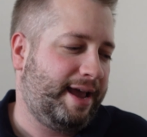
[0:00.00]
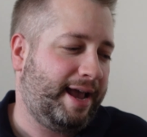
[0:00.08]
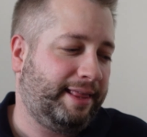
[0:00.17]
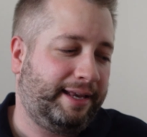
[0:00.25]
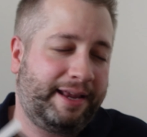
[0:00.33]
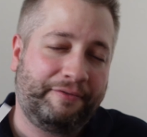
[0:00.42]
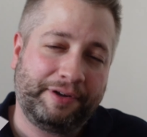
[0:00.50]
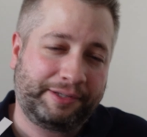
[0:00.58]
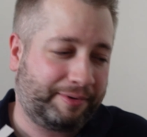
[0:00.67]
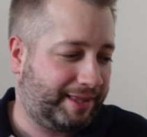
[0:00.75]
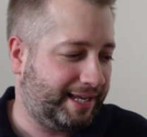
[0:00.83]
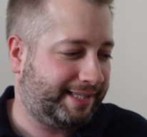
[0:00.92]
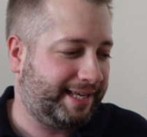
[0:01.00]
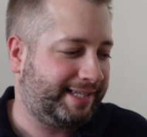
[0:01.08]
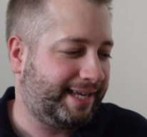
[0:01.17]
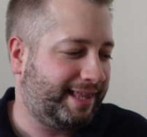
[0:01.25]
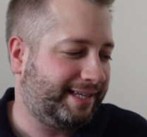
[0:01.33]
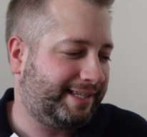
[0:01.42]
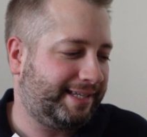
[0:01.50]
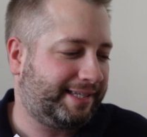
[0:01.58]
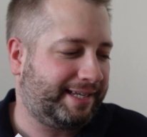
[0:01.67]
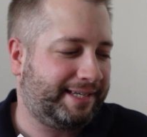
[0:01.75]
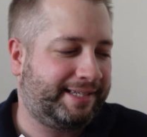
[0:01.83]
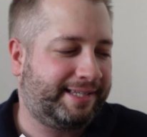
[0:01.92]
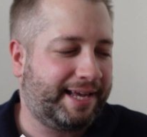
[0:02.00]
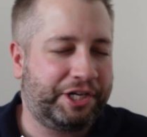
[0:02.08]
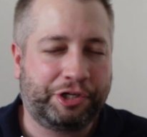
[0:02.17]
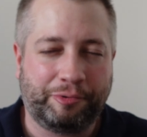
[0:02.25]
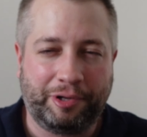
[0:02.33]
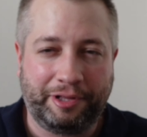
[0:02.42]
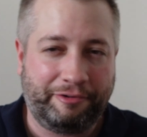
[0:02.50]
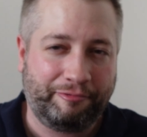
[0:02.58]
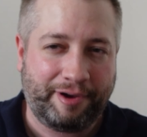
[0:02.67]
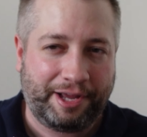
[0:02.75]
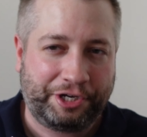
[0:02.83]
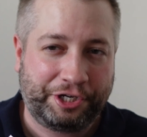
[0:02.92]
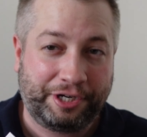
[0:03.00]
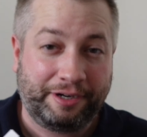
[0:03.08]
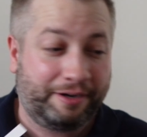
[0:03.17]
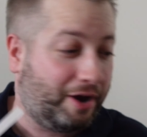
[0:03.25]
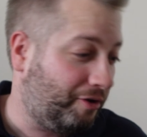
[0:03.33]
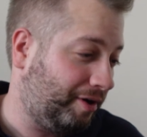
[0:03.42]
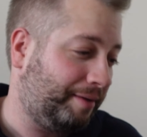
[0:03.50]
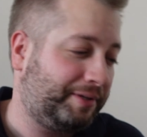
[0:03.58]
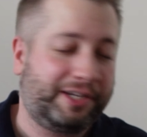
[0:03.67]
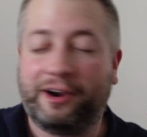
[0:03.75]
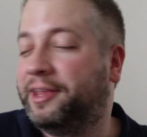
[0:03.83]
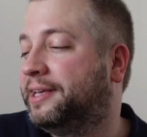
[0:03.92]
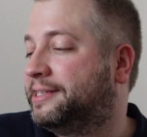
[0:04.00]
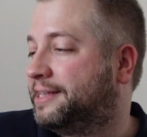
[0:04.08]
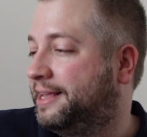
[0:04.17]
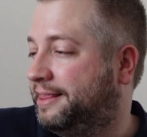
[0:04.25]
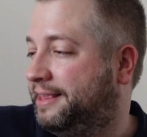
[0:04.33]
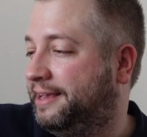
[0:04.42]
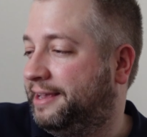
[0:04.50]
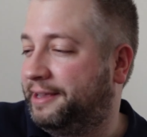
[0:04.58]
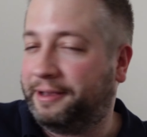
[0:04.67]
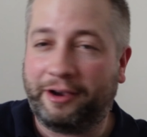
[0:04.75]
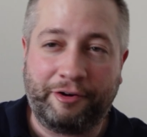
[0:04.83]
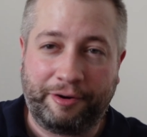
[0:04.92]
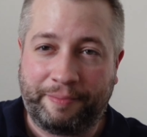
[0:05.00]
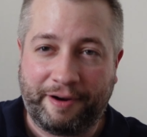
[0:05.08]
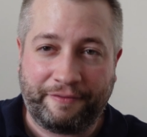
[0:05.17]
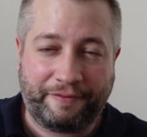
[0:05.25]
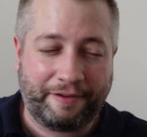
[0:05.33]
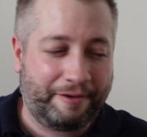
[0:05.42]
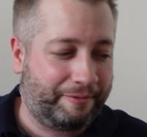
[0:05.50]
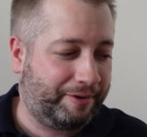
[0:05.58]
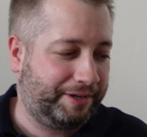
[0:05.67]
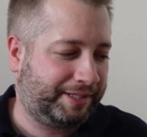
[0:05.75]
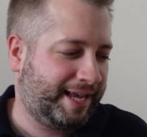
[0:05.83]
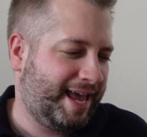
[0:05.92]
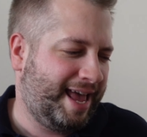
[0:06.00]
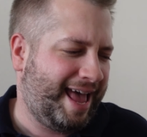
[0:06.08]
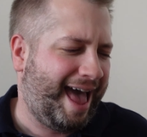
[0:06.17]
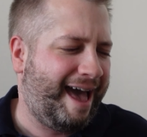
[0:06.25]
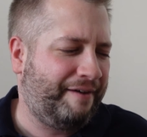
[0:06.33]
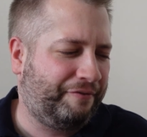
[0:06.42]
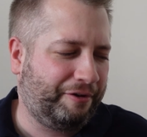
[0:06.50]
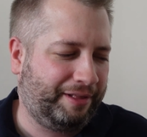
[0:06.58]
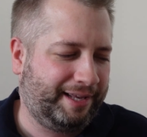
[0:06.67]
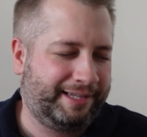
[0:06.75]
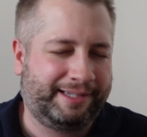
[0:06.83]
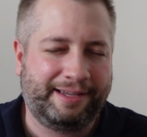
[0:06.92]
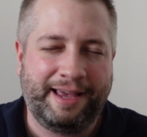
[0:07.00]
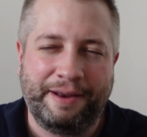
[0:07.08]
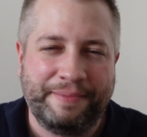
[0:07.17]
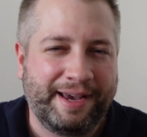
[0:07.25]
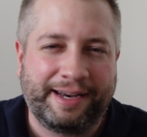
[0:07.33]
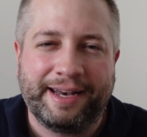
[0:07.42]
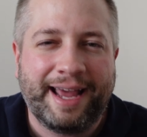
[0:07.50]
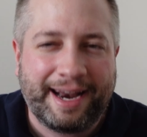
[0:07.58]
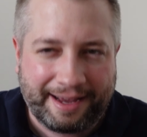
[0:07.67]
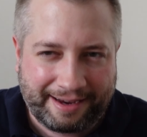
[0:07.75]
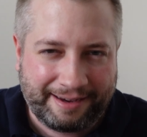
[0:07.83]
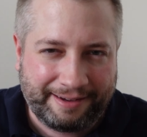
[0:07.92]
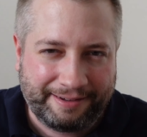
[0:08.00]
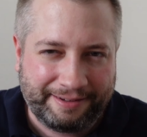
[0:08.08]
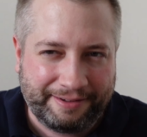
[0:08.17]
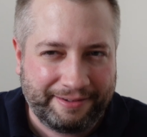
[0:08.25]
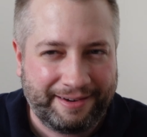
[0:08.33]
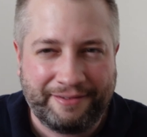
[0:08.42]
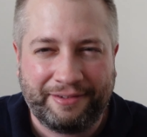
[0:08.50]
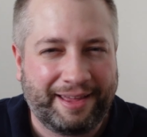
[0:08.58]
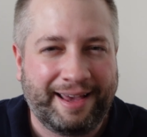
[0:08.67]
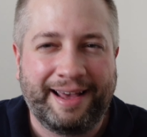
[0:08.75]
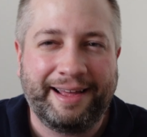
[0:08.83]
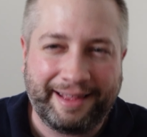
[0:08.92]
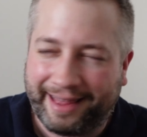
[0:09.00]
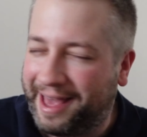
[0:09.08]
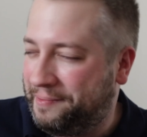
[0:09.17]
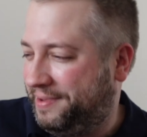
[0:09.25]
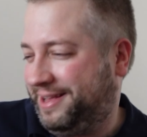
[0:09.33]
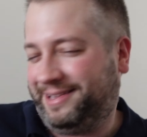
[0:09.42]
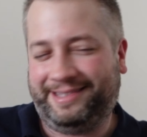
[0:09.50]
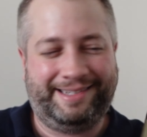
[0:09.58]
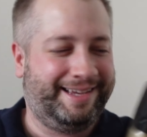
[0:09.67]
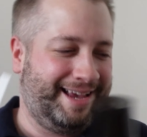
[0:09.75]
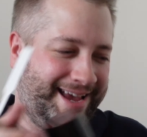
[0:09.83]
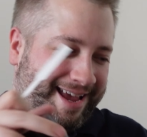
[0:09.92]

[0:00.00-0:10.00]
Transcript: And the difference with this, they say this is sensual and rich. Oh, and I'm sorry, they said the eau de parfum was effortless and magnetic. Whatever the hell that means.